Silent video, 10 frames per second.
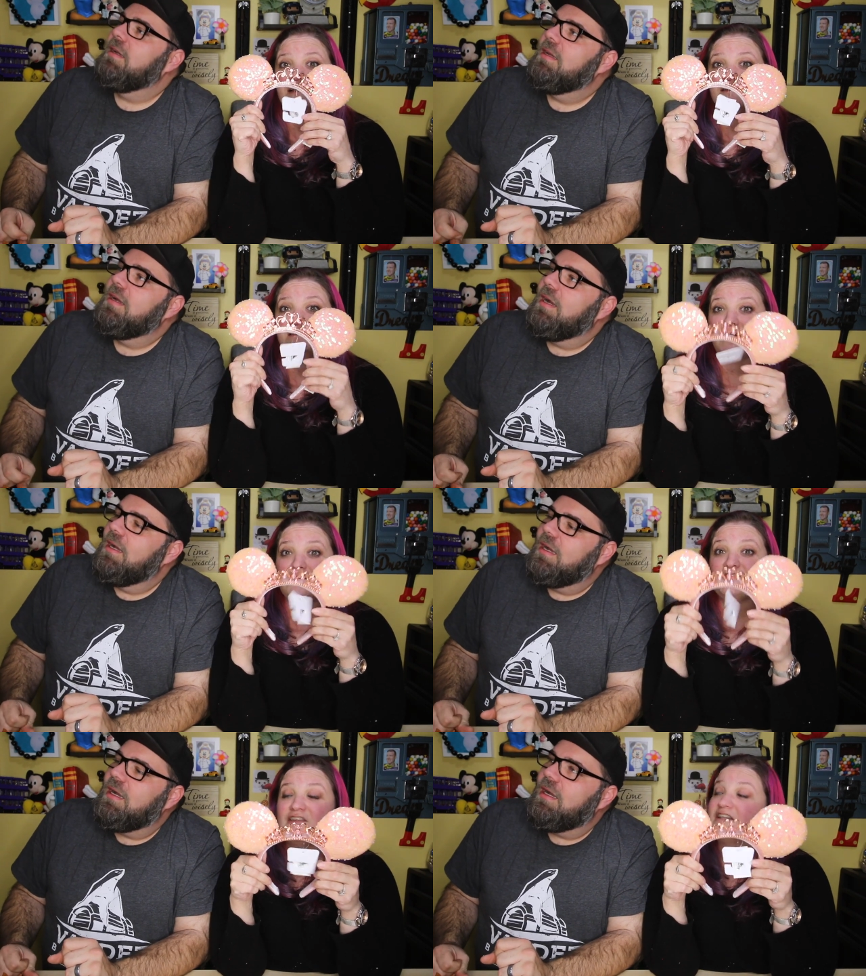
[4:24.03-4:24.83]

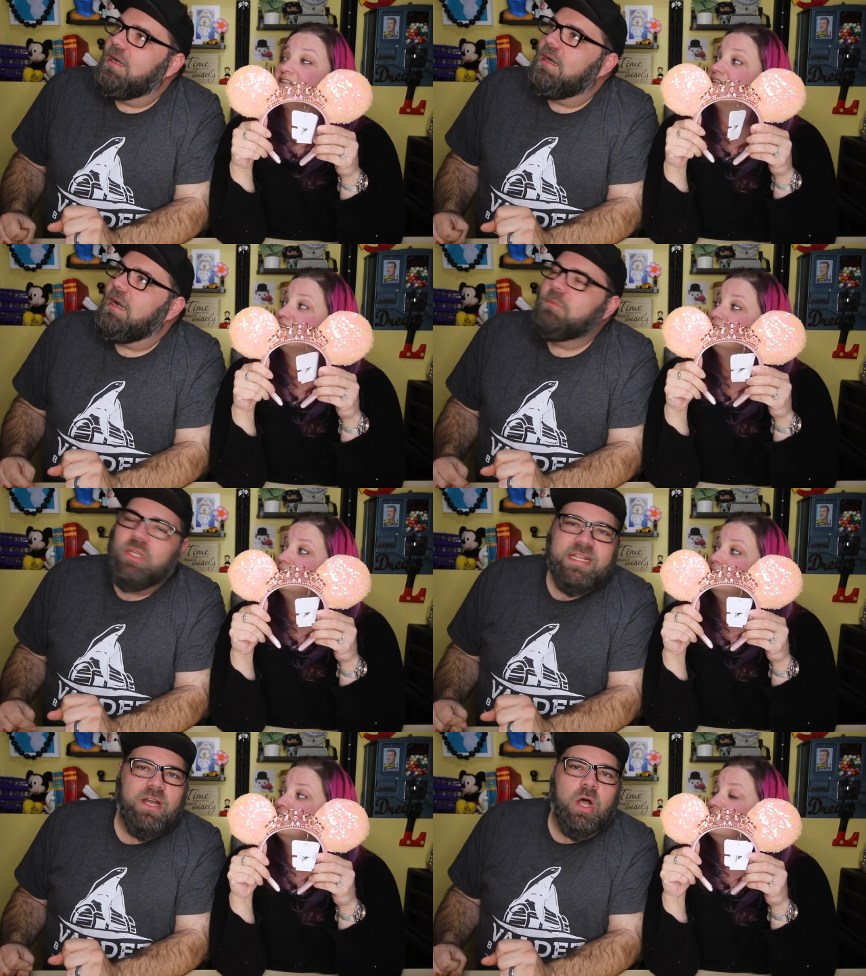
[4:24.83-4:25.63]
Speaker 1: love this. I'm
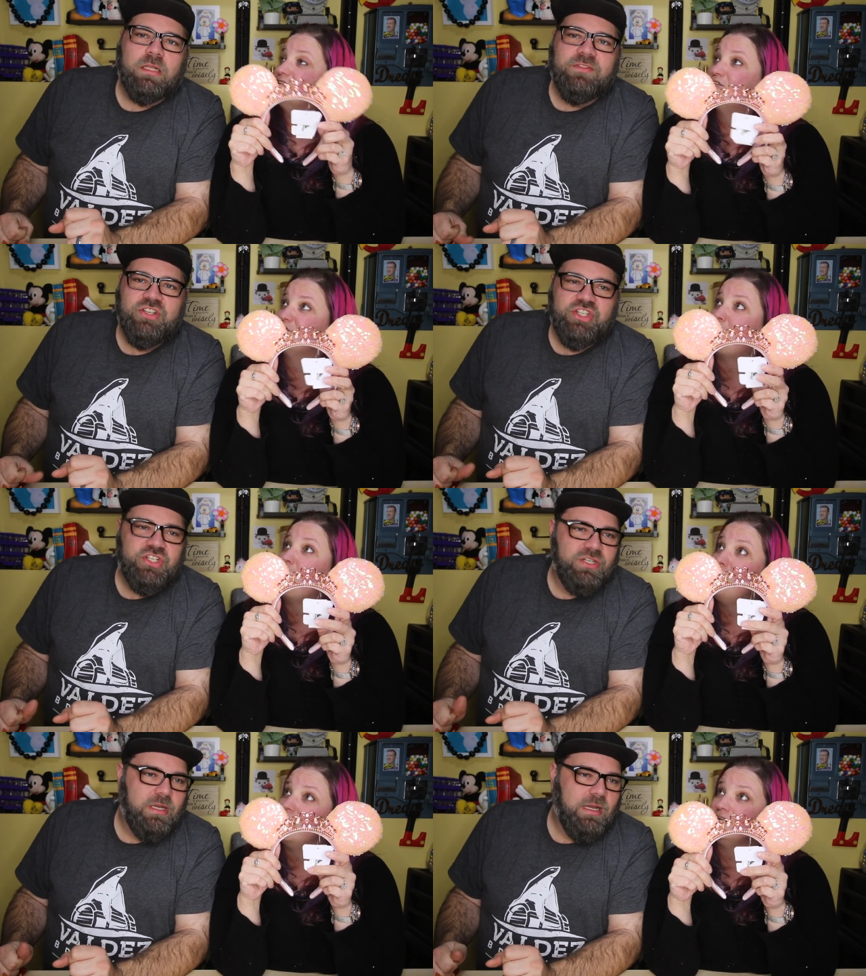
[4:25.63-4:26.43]
looking at all of
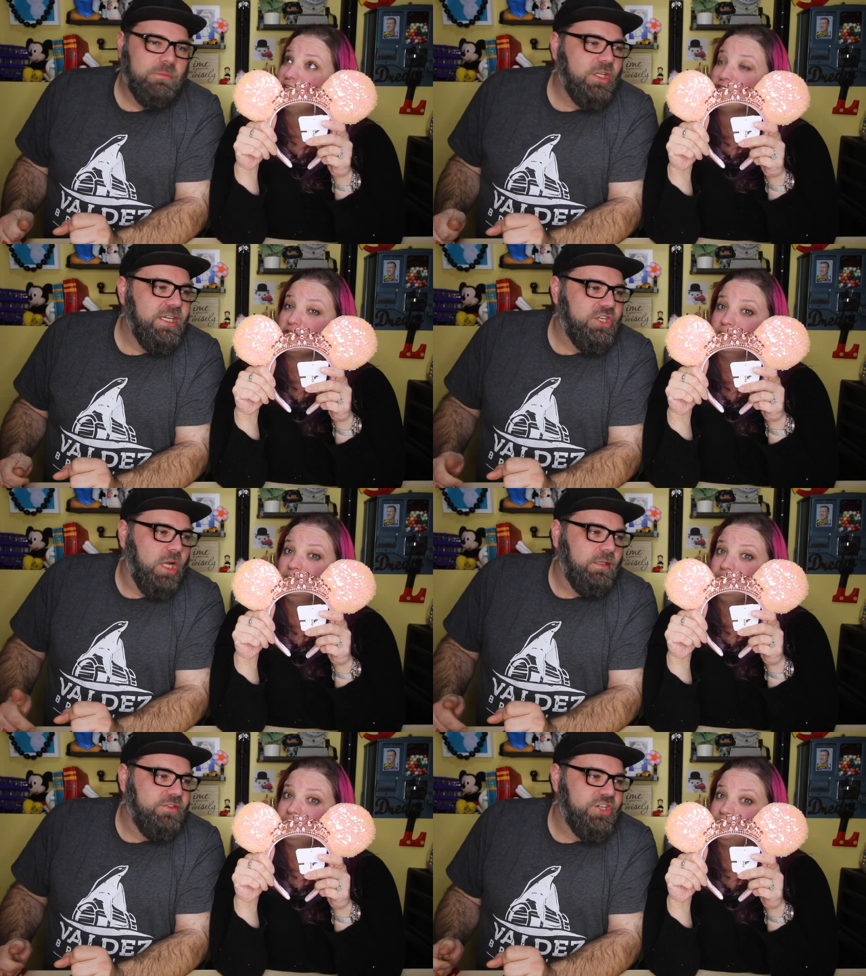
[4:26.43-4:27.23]
so much. I'm looking at
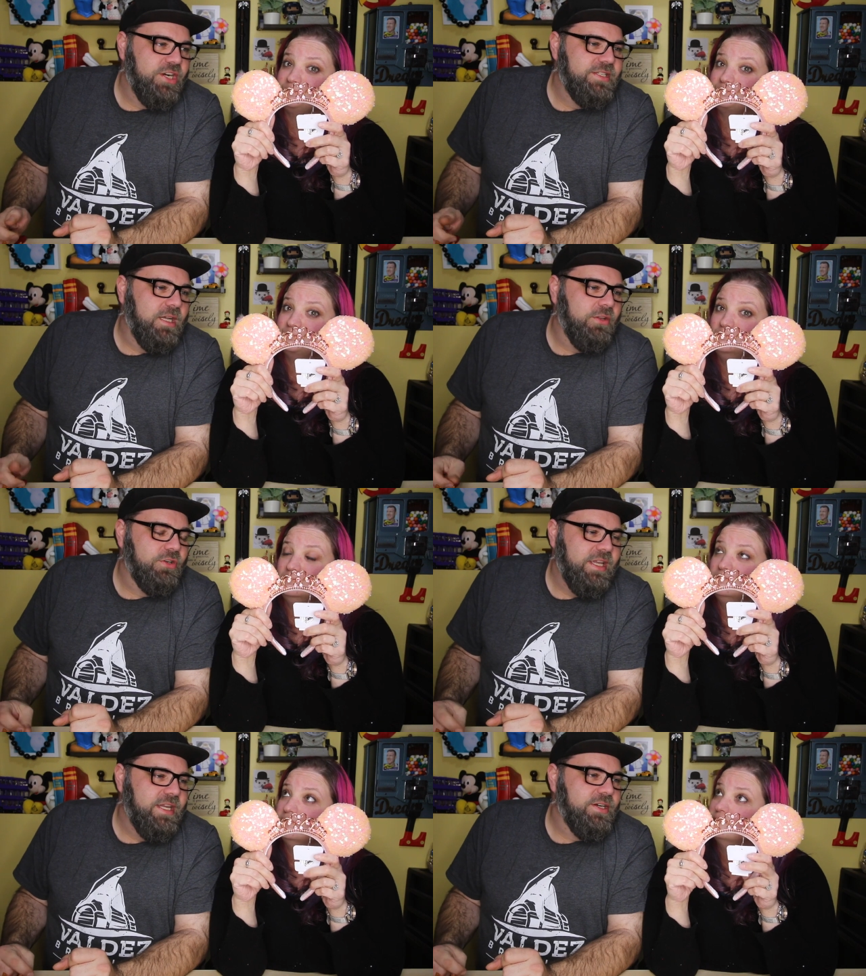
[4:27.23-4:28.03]
all of Sherry's
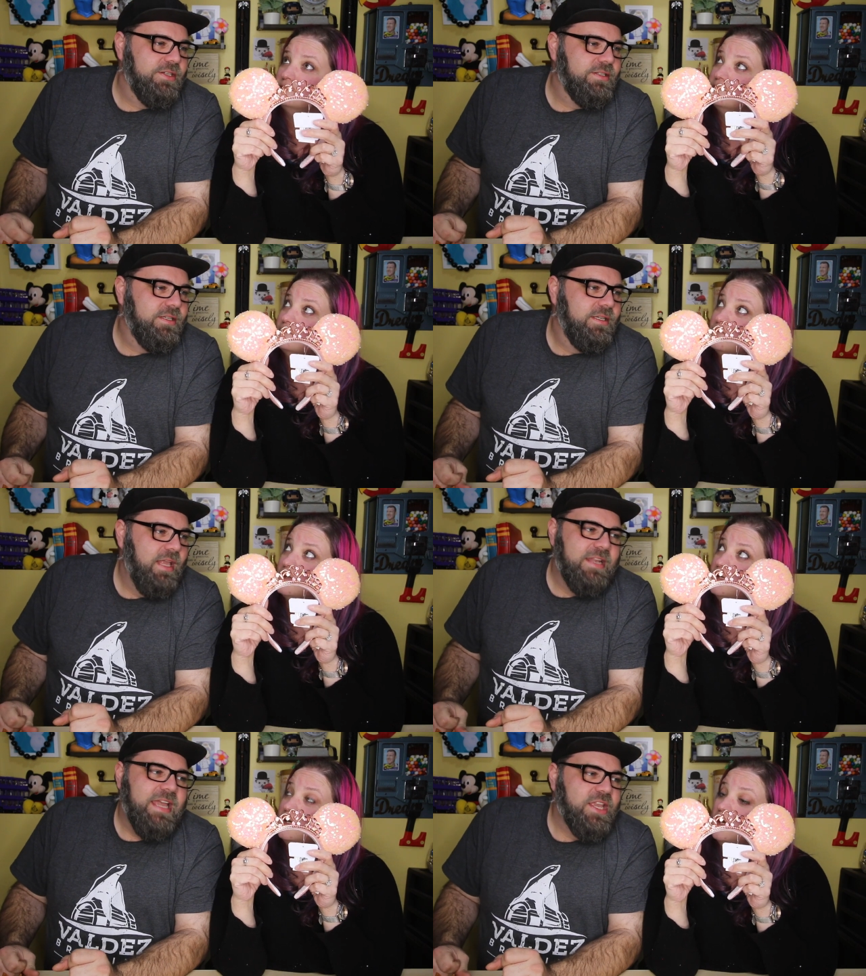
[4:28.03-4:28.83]
other ears.
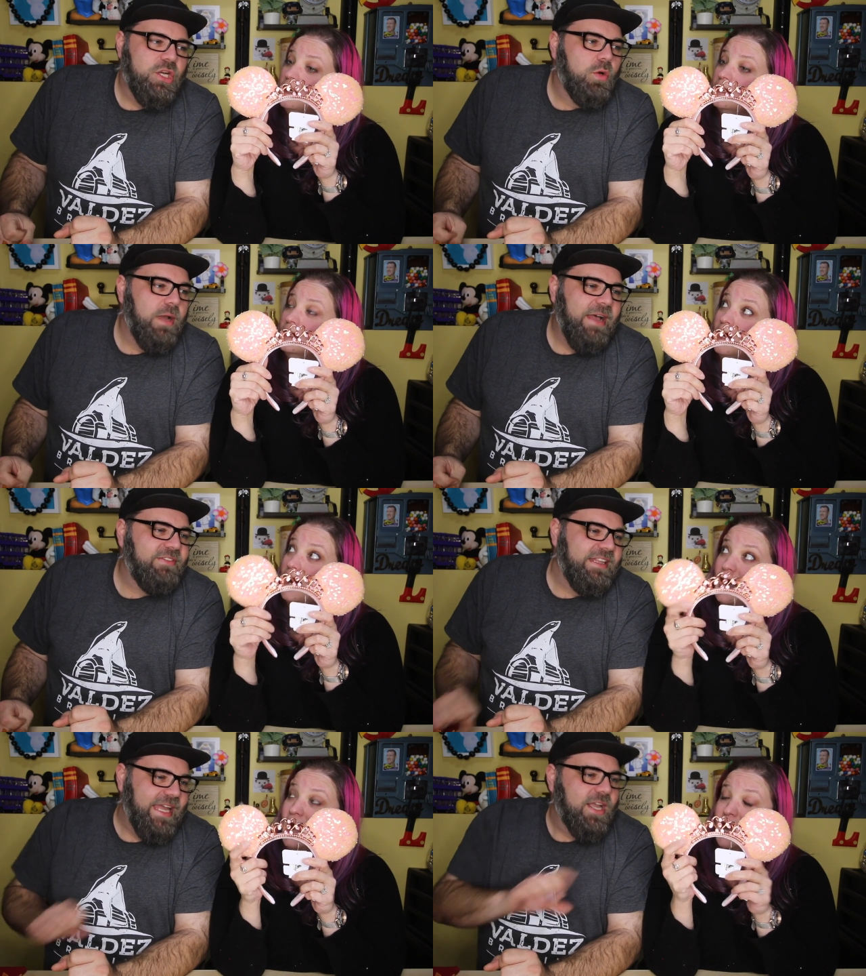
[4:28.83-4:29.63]
And yeah, you don't have,
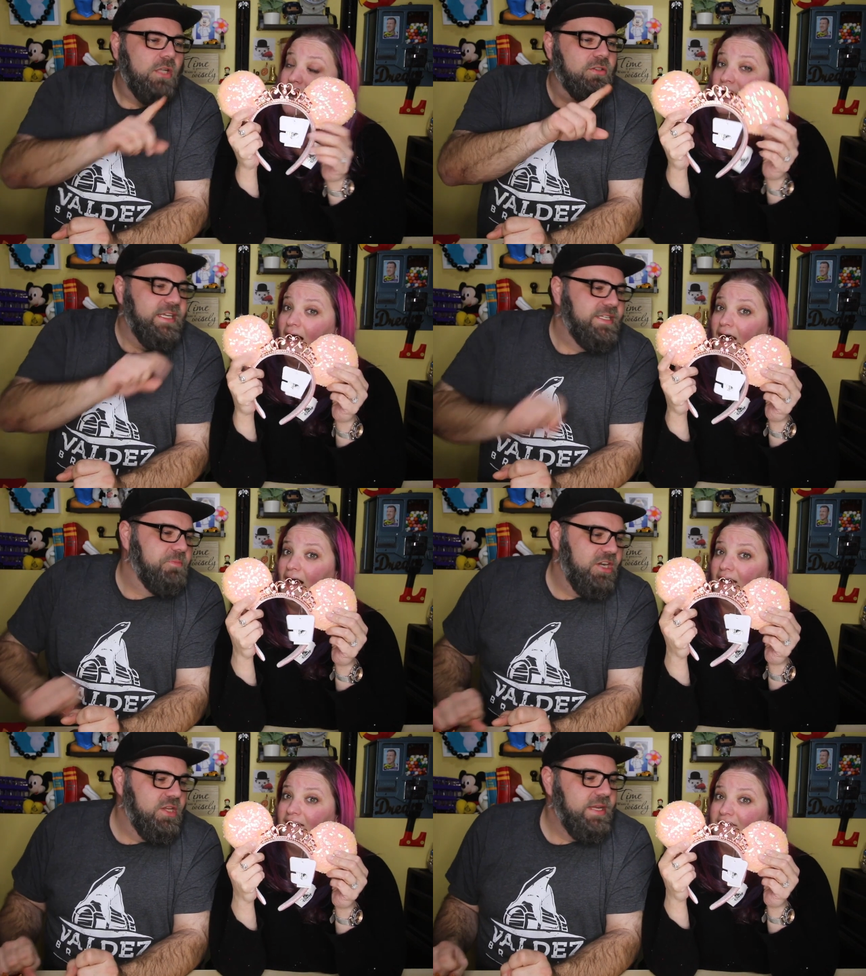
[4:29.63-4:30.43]
like, that color is
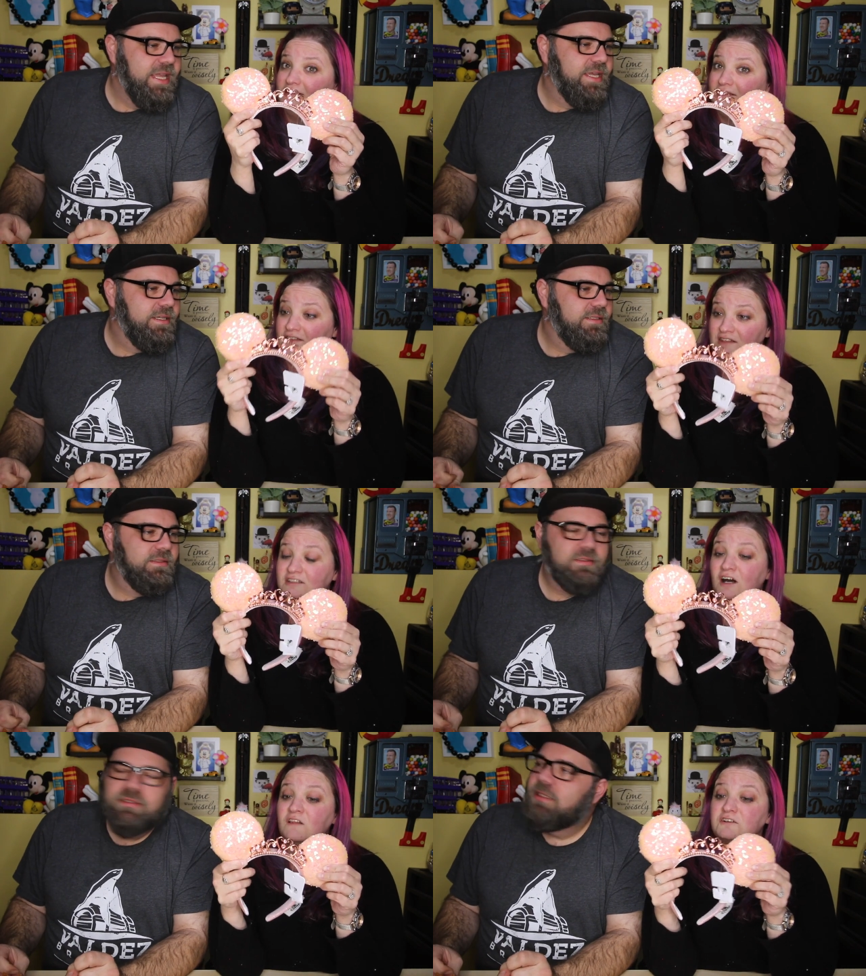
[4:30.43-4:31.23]
pretty unique. This
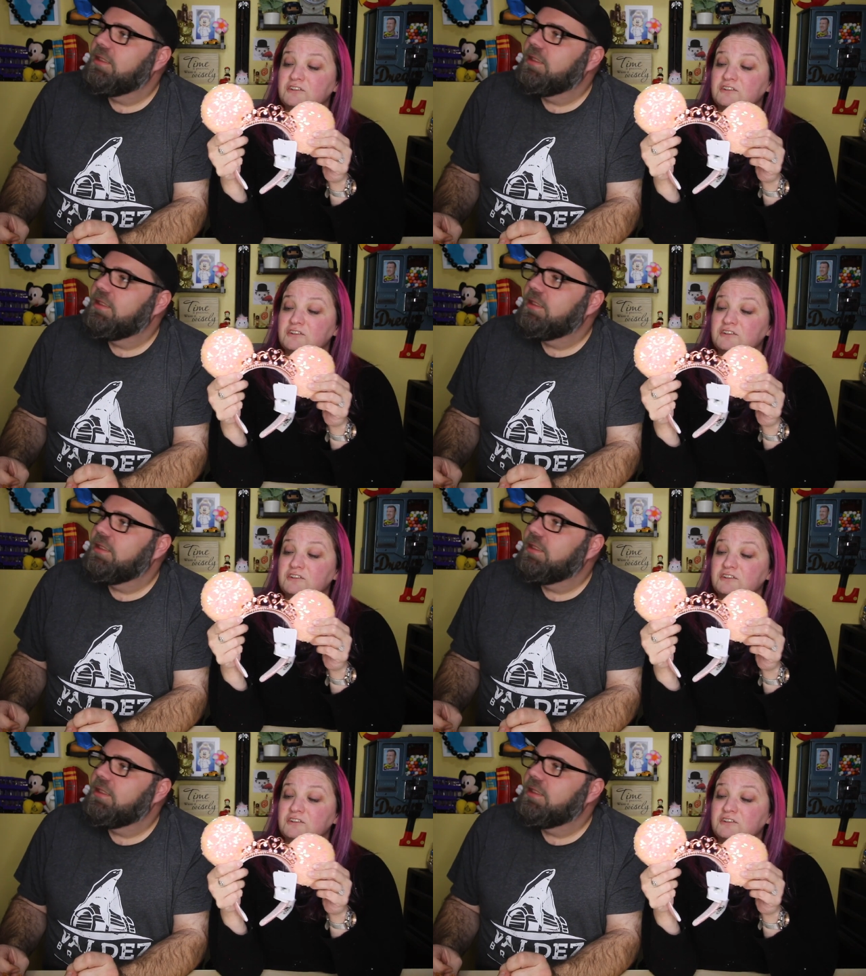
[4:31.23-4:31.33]
color